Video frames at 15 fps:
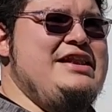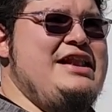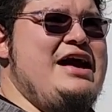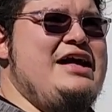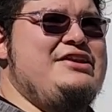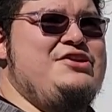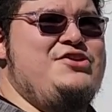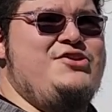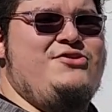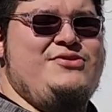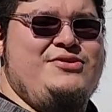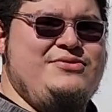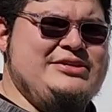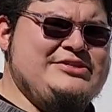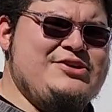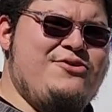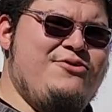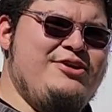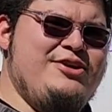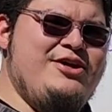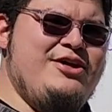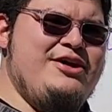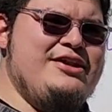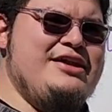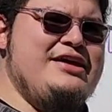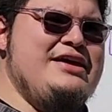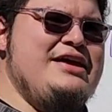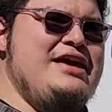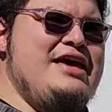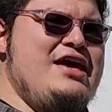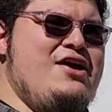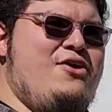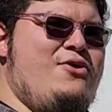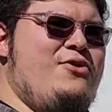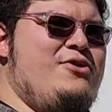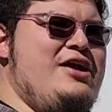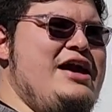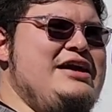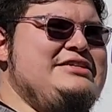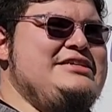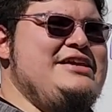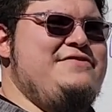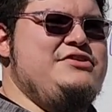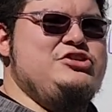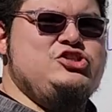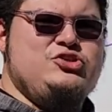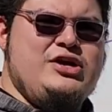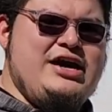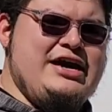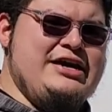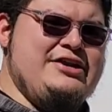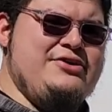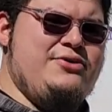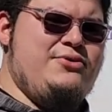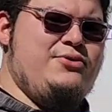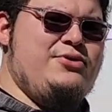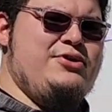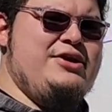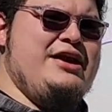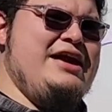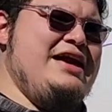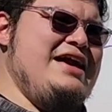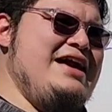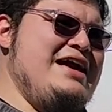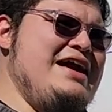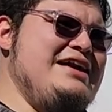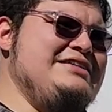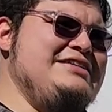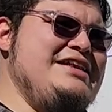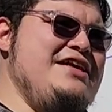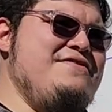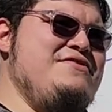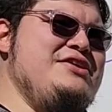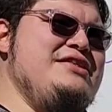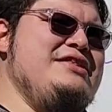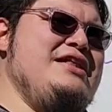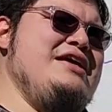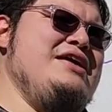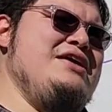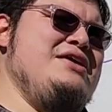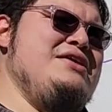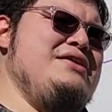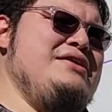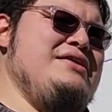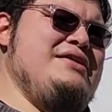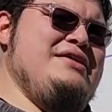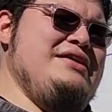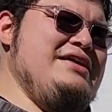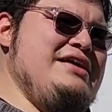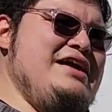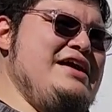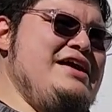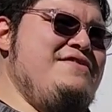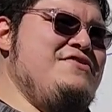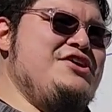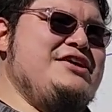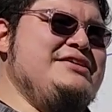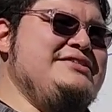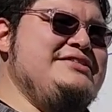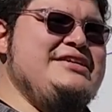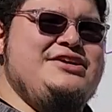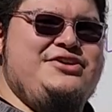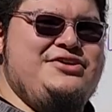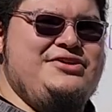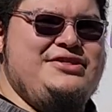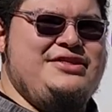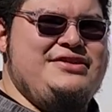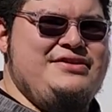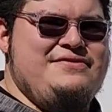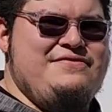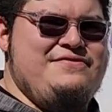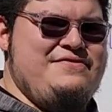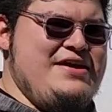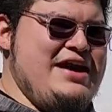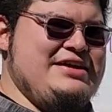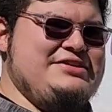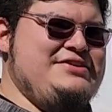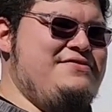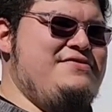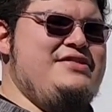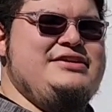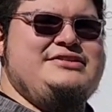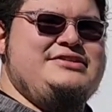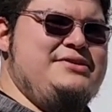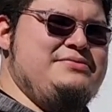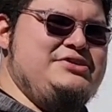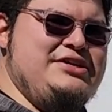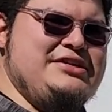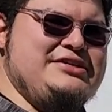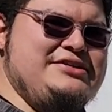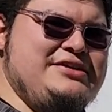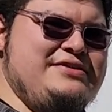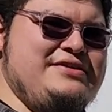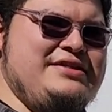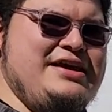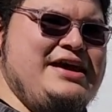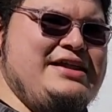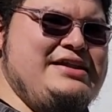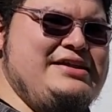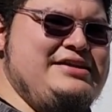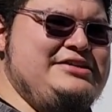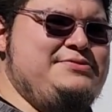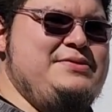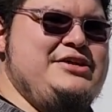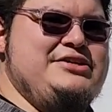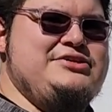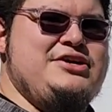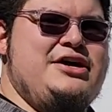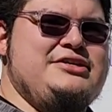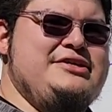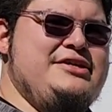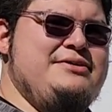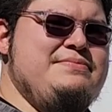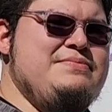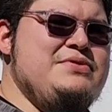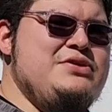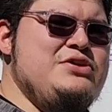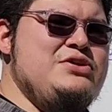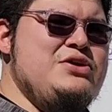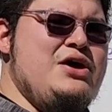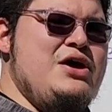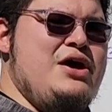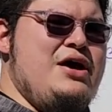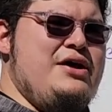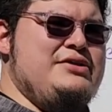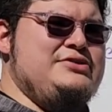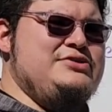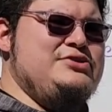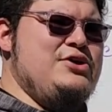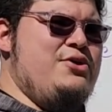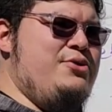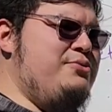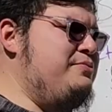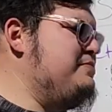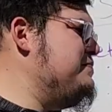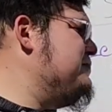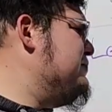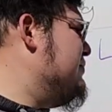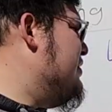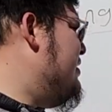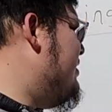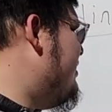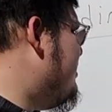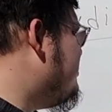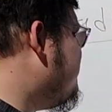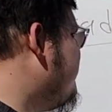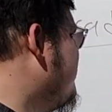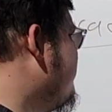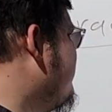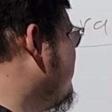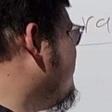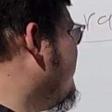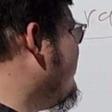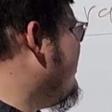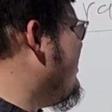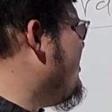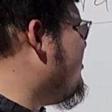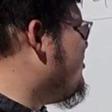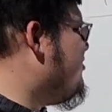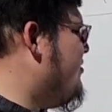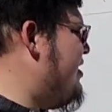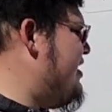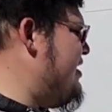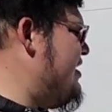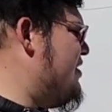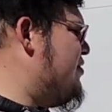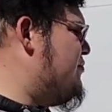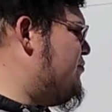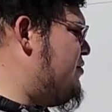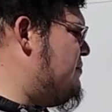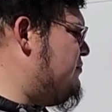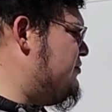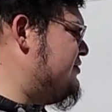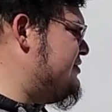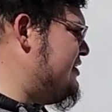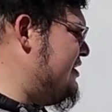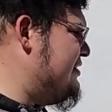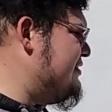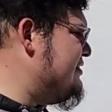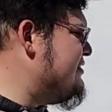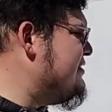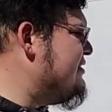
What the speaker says: not knowing what's going on, or hasn't even tried, or hasn't even considered the fact of the subject that is being taught to them. So that's pretty much what letter grading represents